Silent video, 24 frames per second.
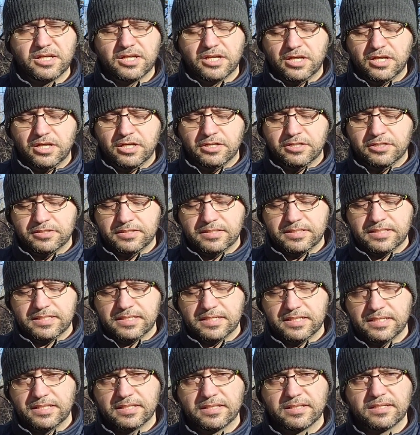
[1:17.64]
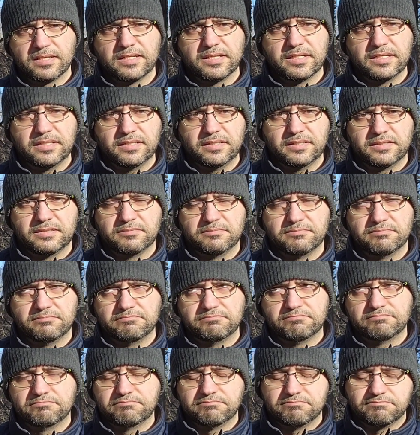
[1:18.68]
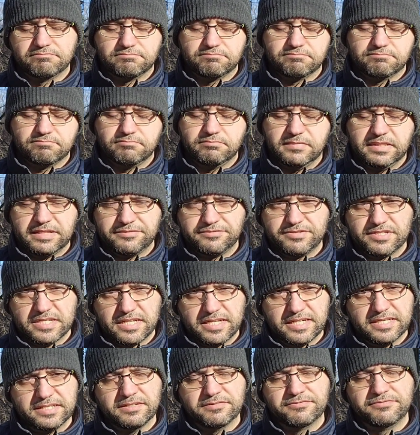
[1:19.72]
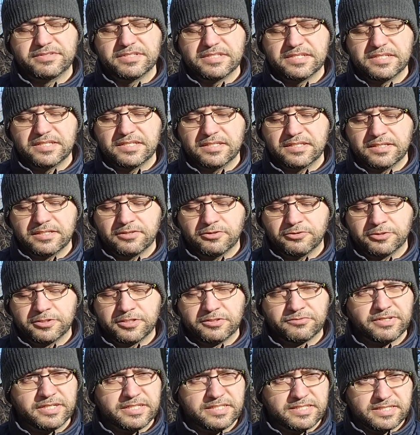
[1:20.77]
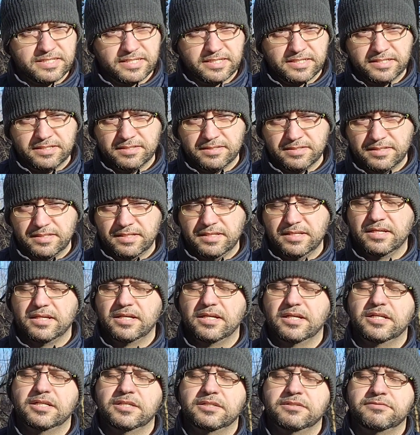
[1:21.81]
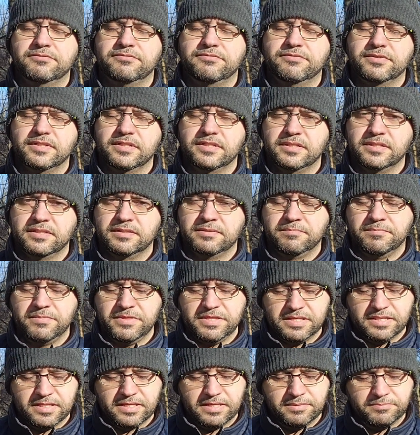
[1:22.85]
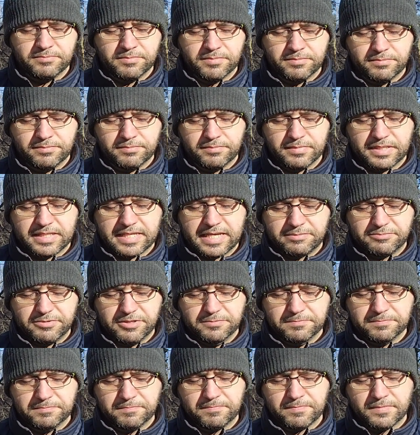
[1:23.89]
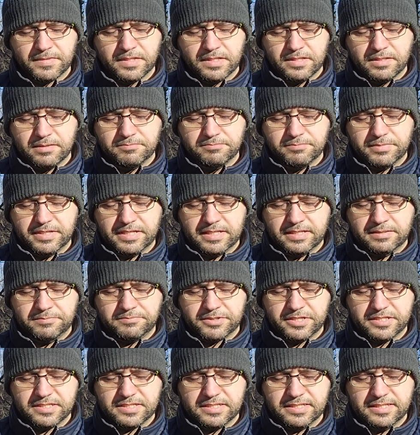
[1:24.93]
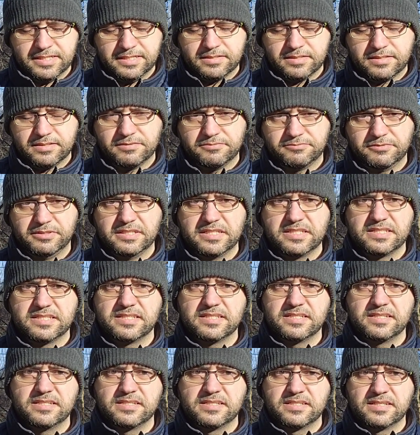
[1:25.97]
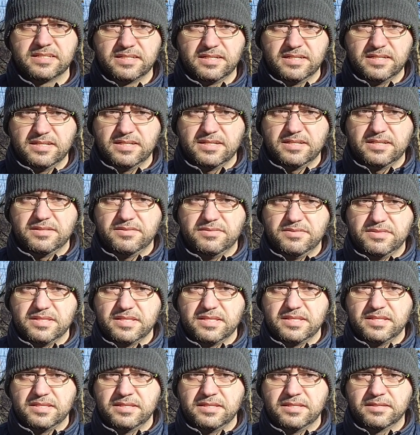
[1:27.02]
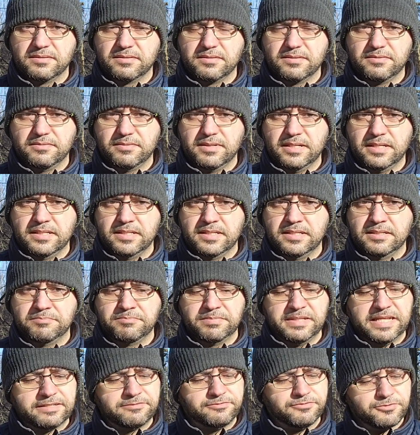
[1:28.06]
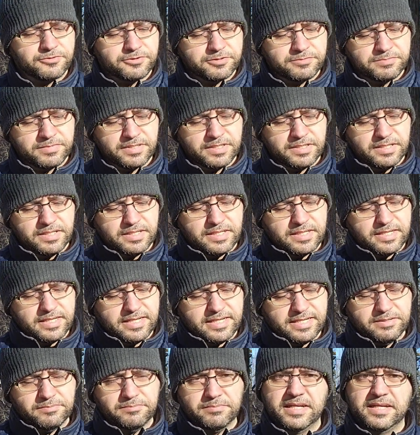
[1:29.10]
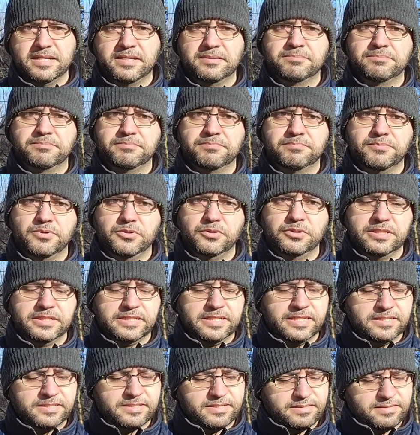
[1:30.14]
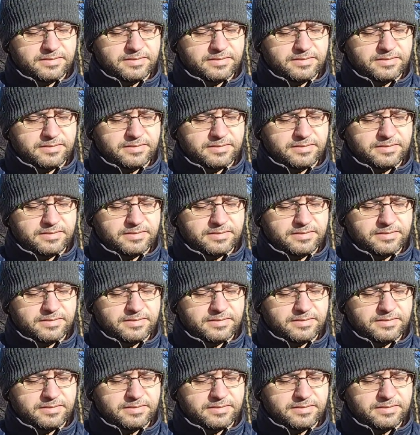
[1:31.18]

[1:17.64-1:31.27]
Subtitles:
on the left side of the right side of the camera. By pressing it, releases the platform, and by pulling it